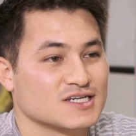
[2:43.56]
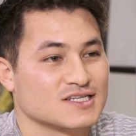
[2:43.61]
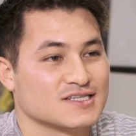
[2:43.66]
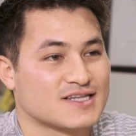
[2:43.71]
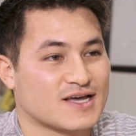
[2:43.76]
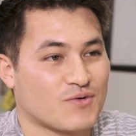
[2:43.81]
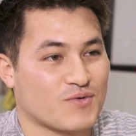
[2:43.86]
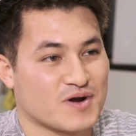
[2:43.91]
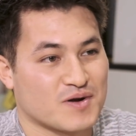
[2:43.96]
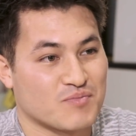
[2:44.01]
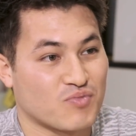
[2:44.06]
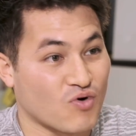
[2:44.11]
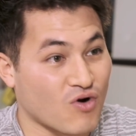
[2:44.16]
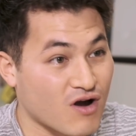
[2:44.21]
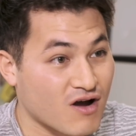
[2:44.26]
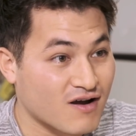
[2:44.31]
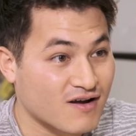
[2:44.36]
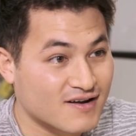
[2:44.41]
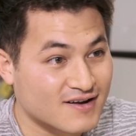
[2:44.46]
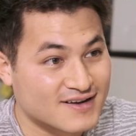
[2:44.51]
that went
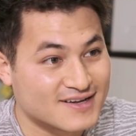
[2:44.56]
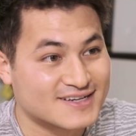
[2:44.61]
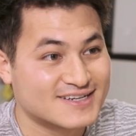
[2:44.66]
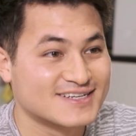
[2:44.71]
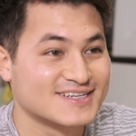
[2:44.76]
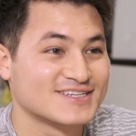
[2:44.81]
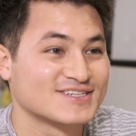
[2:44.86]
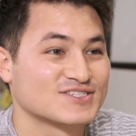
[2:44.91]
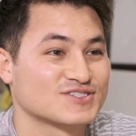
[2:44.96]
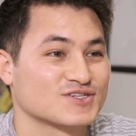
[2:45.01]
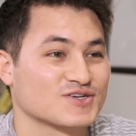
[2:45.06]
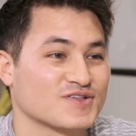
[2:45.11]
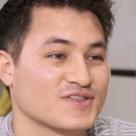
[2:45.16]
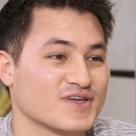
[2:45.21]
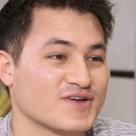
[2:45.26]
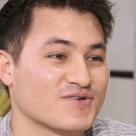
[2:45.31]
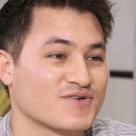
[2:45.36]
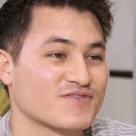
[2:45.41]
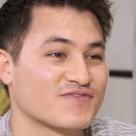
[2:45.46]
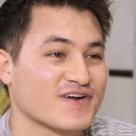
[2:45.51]
abroad. So
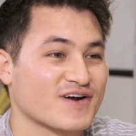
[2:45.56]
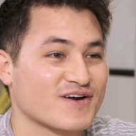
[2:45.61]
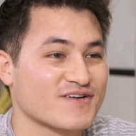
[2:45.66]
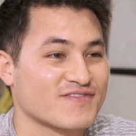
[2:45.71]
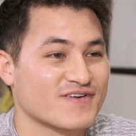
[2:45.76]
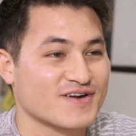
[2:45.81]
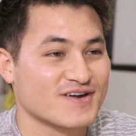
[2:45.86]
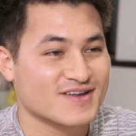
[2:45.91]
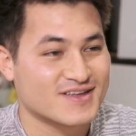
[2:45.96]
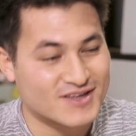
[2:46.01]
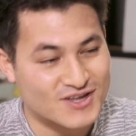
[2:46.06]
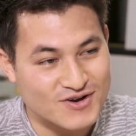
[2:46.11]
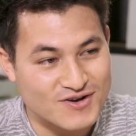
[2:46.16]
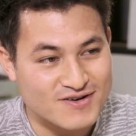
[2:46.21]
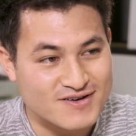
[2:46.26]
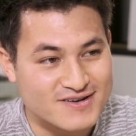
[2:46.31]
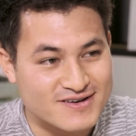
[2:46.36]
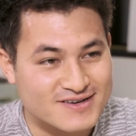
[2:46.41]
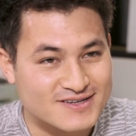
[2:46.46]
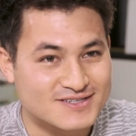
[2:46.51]
they were very, very
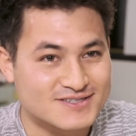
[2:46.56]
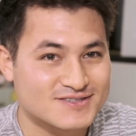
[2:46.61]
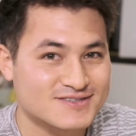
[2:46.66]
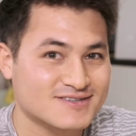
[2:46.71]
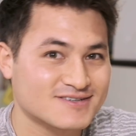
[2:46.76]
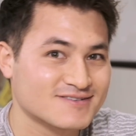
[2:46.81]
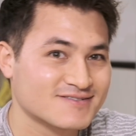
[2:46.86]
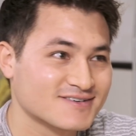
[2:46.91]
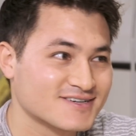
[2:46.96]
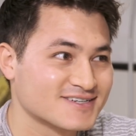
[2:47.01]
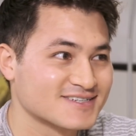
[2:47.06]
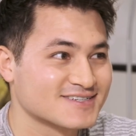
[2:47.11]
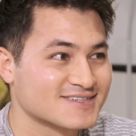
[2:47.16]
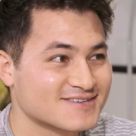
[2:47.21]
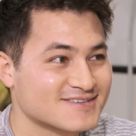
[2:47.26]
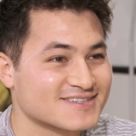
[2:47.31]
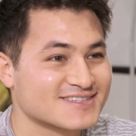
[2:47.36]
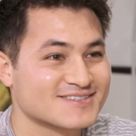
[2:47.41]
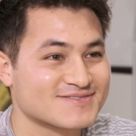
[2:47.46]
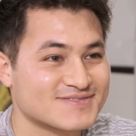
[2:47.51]
curious, why is
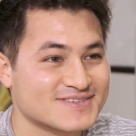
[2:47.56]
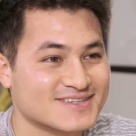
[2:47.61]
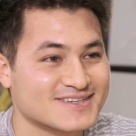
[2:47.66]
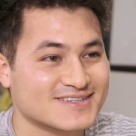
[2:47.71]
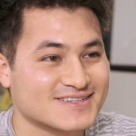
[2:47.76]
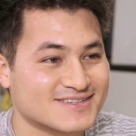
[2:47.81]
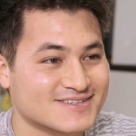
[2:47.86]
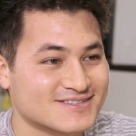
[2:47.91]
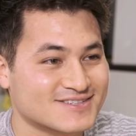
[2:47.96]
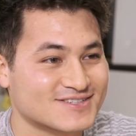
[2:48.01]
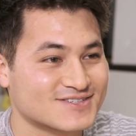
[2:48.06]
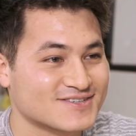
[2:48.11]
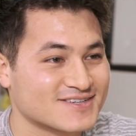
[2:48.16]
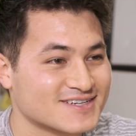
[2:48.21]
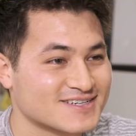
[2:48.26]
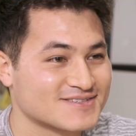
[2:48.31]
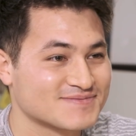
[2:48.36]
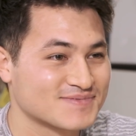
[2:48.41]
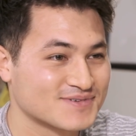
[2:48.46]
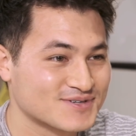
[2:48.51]
Chris being a little
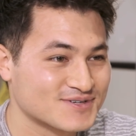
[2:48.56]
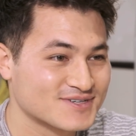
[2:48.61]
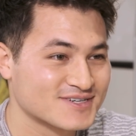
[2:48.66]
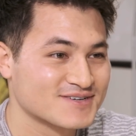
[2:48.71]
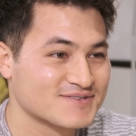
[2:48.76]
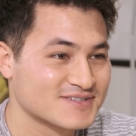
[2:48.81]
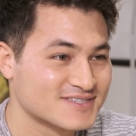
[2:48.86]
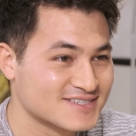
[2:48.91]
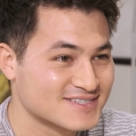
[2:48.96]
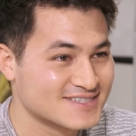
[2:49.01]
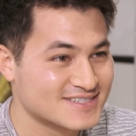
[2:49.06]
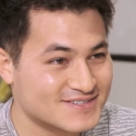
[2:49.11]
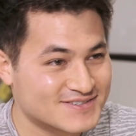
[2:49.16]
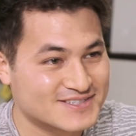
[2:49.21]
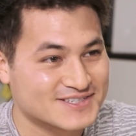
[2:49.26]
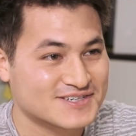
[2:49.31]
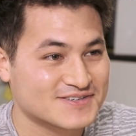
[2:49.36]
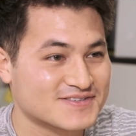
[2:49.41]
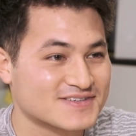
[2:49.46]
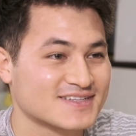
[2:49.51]
strange boy? What's he
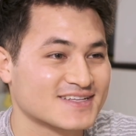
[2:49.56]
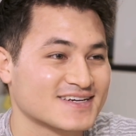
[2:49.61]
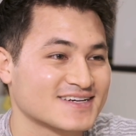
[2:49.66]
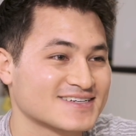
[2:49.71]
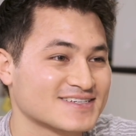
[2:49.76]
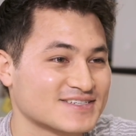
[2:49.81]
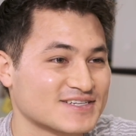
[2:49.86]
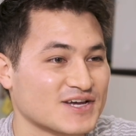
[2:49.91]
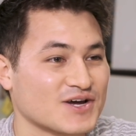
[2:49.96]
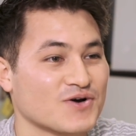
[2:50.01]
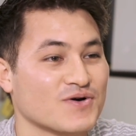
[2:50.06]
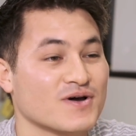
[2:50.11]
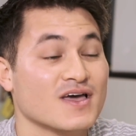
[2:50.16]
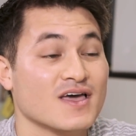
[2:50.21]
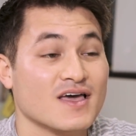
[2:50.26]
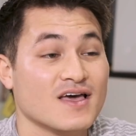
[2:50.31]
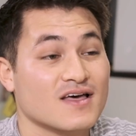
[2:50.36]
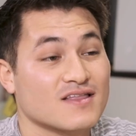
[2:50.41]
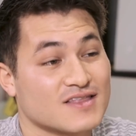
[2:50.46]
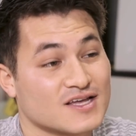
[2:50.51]
doing over there? So
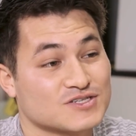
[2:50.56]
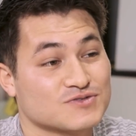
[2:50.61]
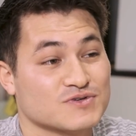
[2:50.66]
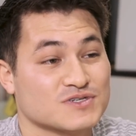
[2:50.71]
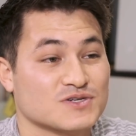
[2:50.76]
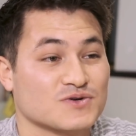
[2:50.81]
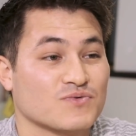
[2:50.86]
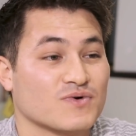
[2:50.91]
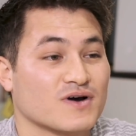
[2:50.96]
that's the reason